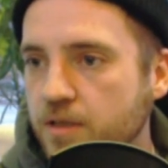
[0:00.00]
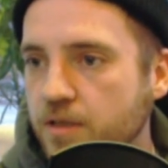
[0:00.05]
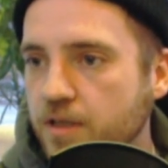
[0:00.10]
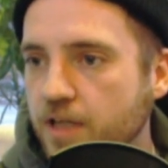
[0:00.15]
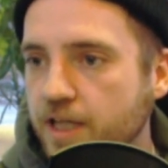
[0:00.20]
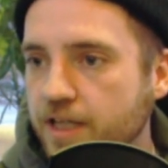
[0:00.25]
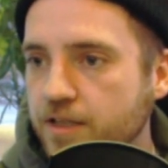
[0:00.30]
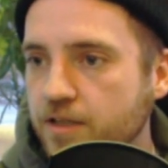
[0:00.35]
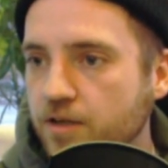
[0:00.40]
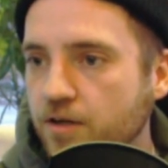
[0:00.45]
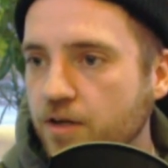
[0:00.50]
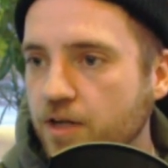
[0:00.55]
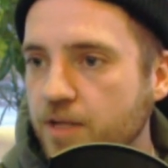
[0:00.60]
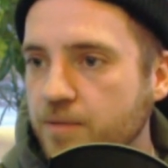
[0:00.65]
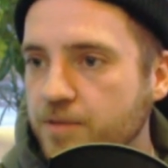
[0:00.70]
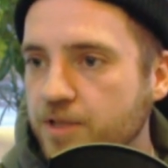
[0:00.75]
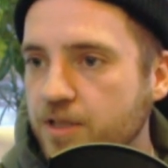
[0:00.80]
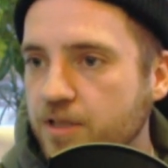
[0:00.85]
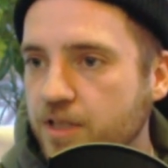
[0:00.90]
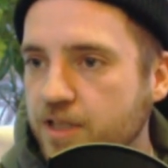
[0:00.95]
Like, you know what
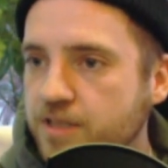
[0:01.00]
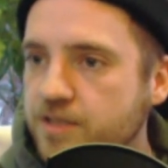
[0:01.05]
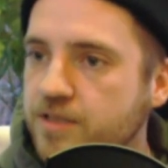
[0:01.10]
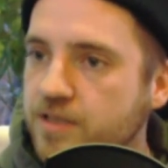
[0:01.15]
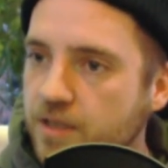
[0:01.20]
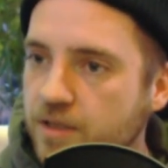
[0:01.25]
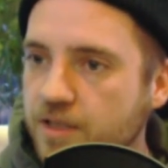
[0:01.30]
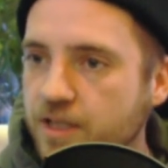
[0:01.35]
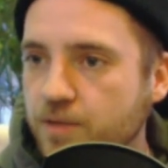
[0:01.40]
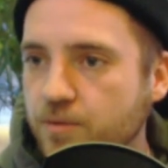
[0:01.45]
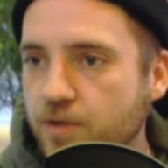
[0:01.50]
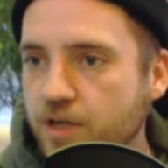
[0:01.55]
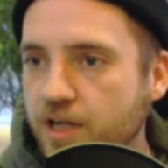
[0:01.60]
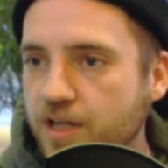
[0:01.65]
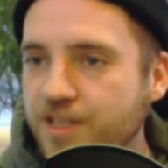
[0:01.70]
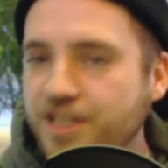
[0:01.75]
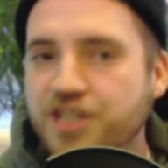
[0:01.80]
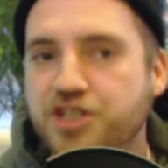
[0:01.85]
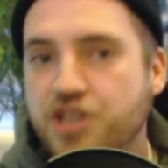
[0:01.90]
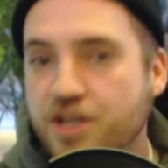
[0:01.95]
I mean? Like,
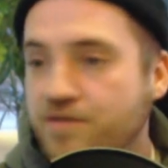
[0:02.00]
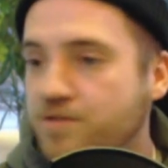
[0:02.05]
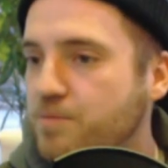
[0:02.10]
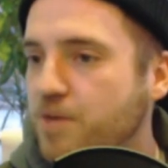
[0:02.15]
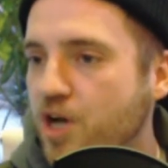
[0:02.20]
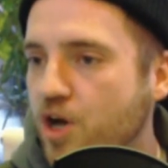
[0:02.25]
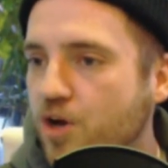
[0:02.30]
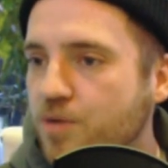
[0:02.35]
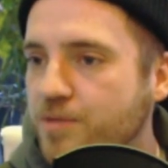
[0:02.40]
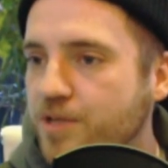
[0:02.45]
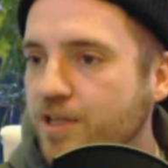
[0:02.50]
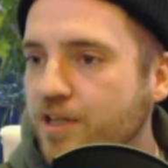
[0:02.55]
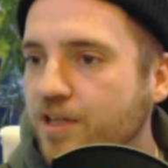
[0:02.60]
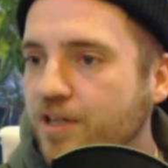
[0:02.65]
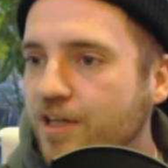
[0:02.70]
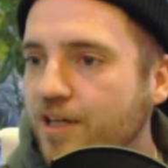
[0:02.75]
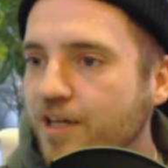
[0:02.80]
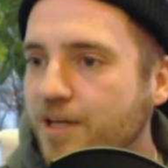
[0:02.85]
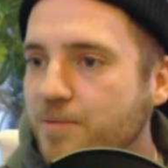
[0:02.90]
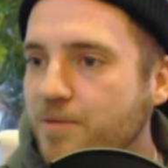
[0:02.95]
like Jeff's my homie,
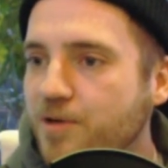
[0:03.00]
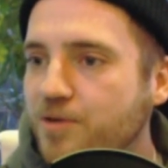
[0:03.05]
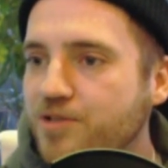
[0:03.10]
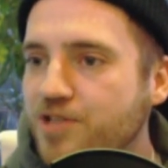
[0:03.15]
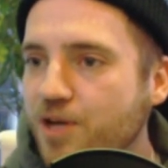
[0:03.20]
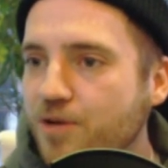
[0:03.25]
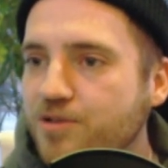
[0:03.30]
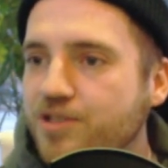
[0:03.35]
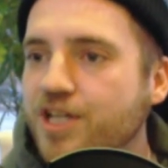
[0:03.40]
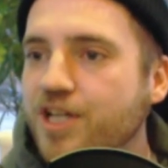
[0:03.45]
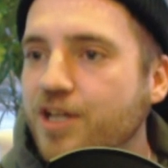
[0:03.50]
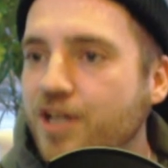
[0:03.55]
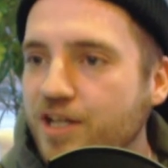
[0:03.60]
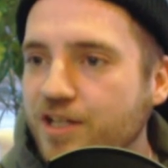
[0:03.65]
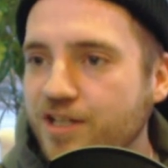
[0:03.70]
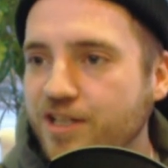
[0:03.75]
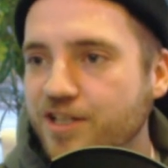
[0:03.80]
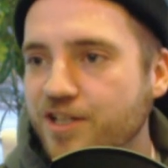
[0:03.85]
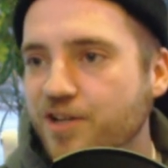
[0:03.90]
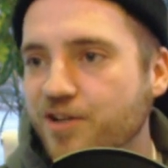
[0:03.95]
but it was always like,
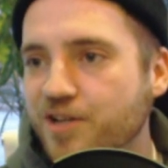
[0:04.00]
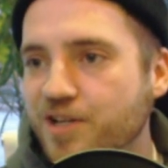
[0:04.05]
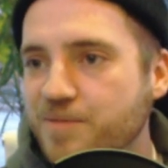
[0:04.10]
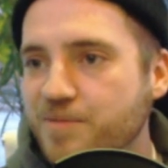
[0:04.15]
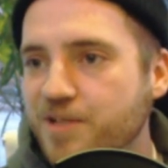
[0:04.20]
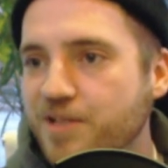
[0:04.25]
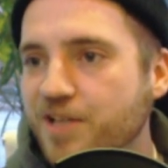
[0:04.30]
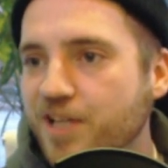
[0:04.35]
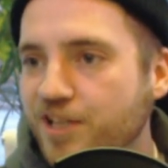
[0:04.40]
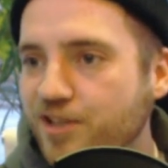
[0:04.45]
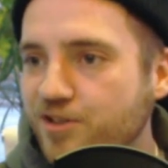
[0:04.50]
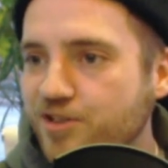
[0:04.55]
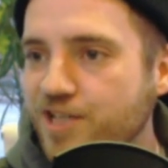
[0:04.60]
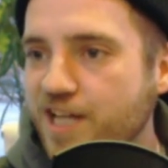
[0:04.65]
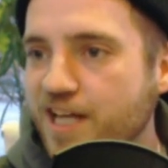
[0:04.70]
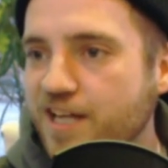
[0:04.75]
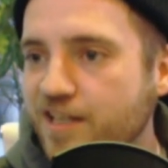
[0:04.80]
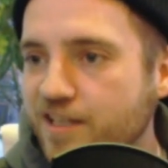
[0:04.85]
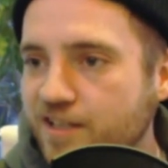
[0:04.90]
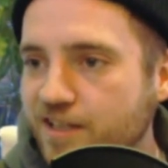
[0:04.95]
you know what I mean? Like, there's
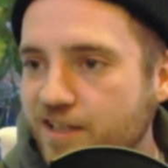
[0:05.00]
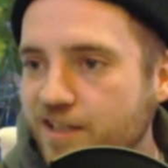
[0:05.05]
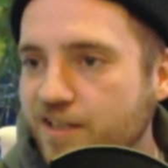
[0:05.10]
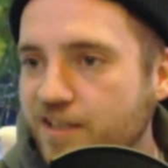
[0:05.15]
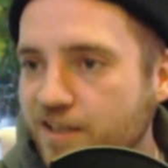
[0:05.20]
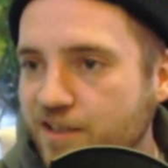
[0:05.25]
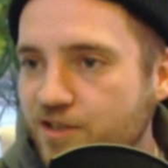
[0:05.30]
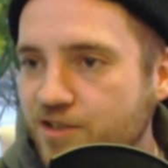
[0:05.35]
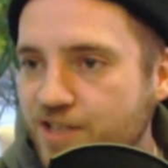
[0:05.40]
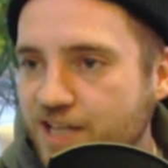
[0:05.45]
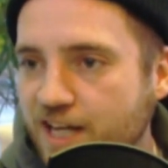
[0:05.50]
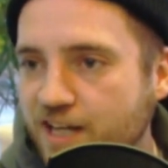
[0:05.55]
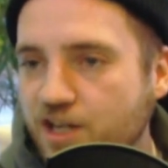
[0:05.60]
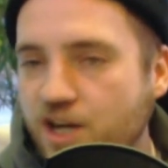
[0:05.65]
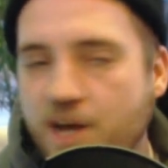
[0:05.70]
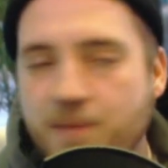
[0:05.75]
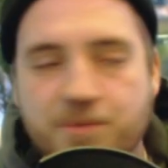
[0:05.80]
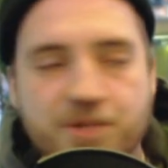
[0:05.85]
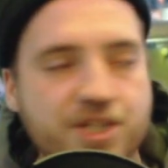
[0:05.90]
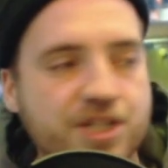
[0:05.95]
that
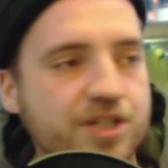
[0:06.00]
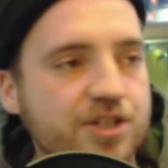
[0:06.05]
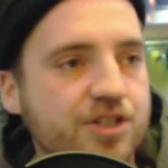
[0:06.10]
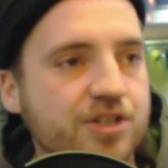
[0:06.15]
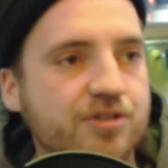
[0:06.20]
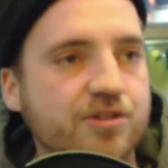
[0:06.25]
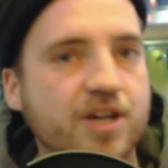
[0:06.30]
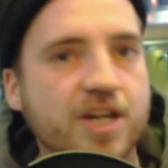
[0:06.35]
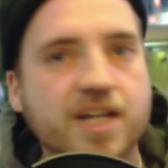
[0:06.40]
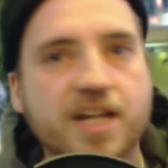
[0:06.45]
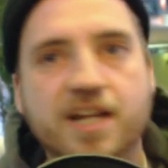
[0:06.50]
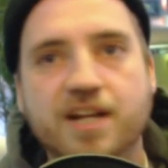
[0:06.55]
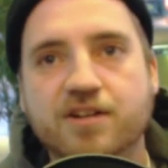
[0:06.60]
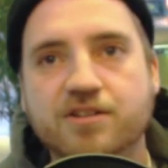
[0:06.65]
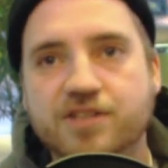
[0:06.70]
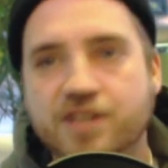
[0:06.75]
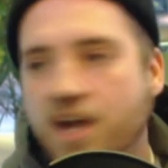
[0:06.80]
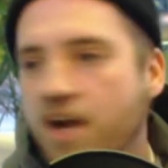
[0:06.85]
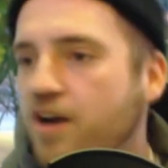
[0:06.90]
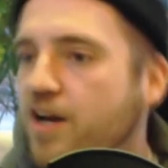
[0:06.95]
competition, right? And I
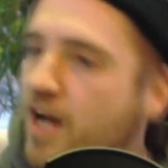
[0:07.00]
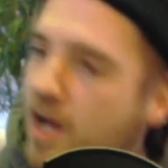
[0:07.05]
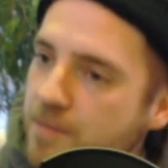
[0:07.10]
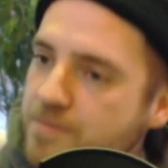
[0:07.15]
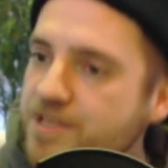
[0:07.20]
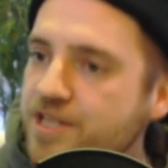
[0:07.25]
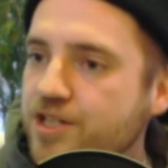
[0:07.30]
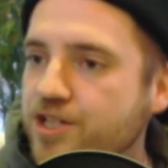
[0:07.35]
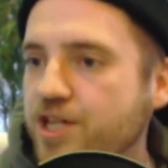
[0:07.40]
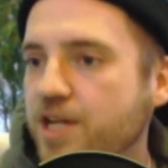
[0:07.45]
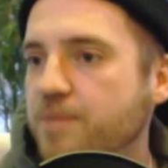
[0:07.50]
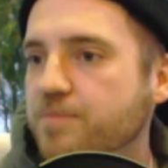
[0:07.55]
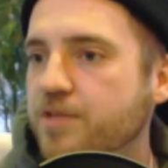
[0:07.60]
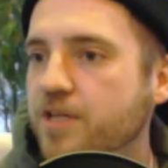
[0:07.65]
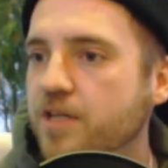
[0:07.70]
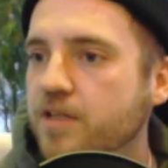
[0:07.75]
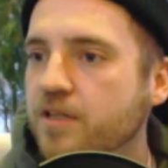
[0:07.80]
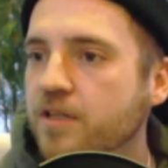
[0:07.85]
was like, all right, I'll be the champ then.